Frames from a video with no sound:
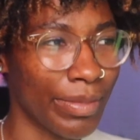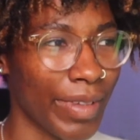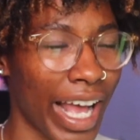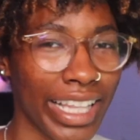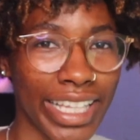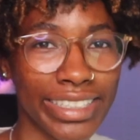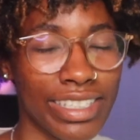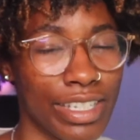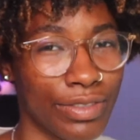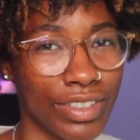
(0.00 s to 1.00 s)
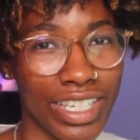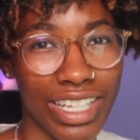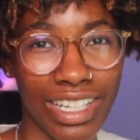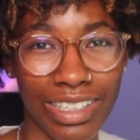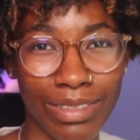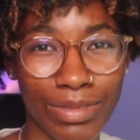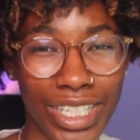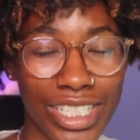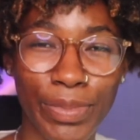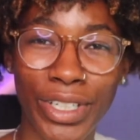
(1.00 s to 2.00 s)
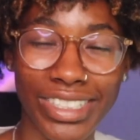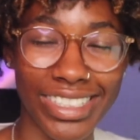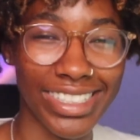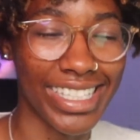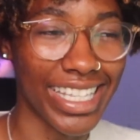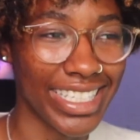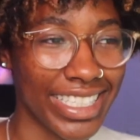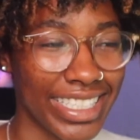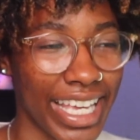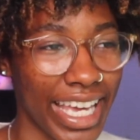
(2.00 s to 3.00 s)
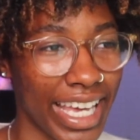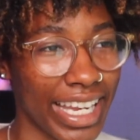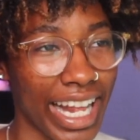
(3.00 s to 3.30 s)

highlight the different experiences that he's had,